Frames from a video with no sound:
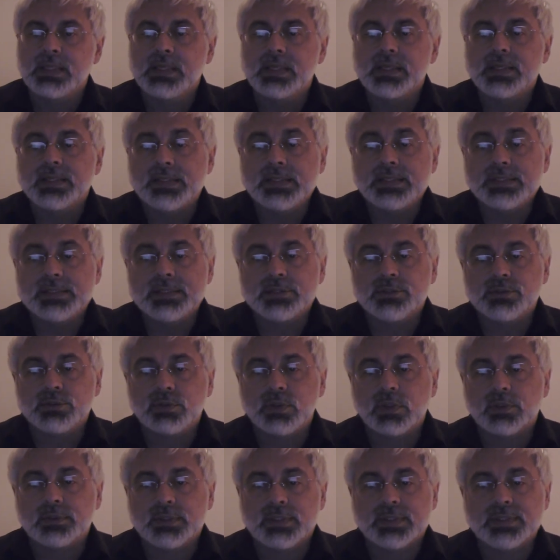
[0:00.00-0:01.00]
This is
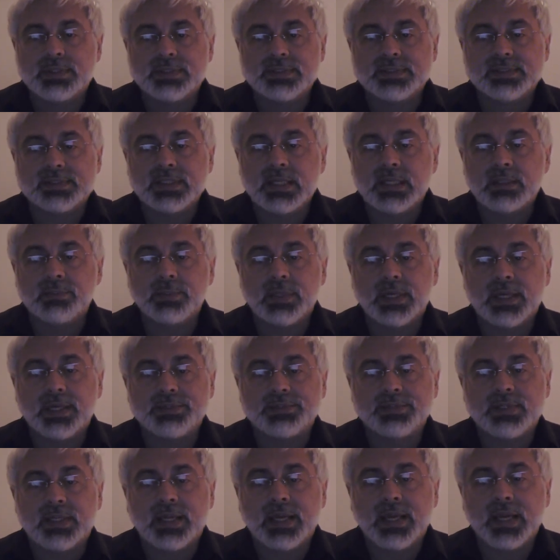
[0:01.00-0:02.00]
not the same
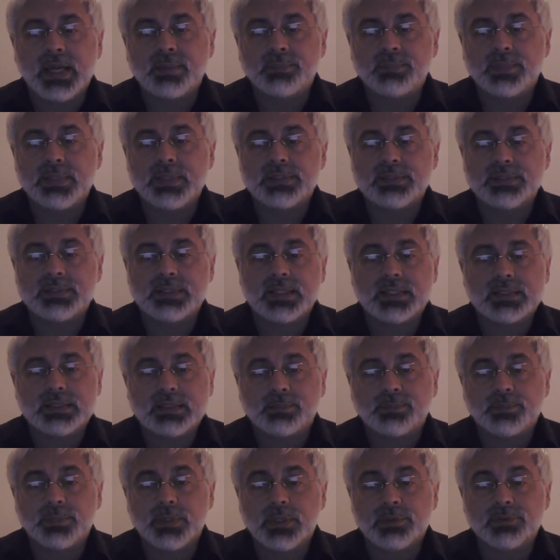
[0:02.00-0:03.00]
as the happiness that
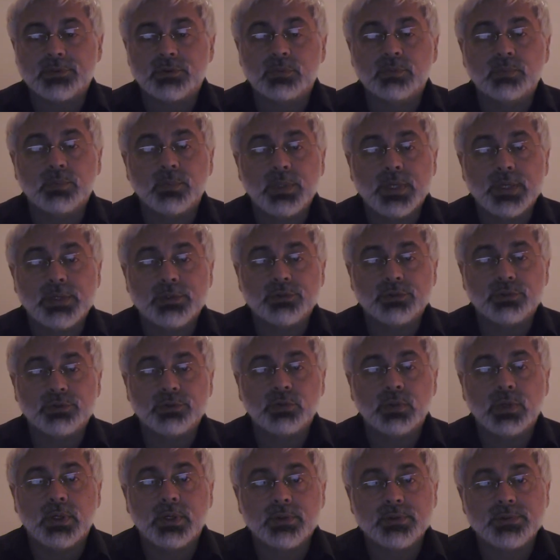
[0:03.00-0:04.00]
a person brings
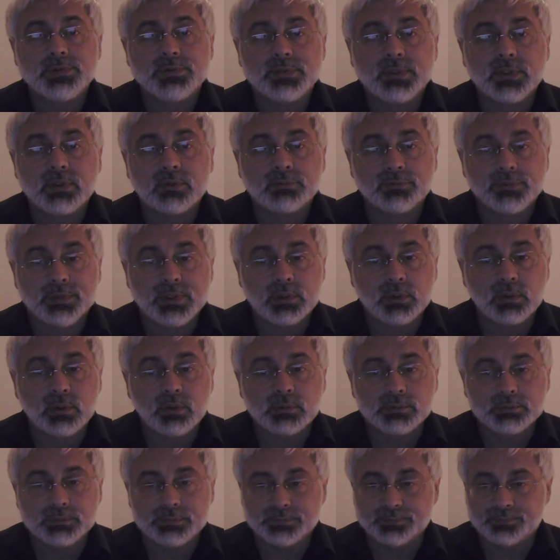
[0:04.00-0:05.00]
to herself
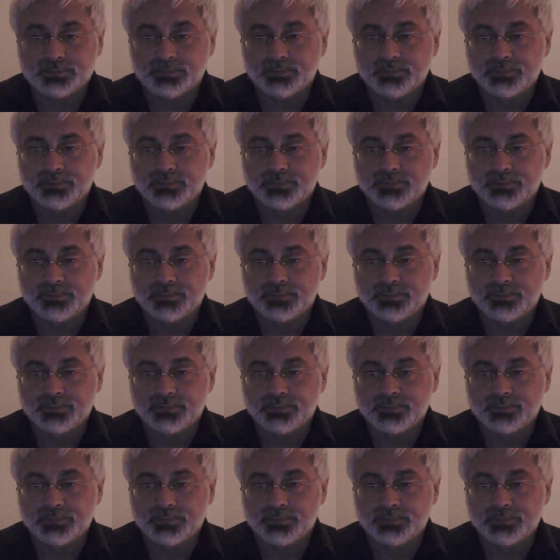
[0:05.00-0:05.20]
alone.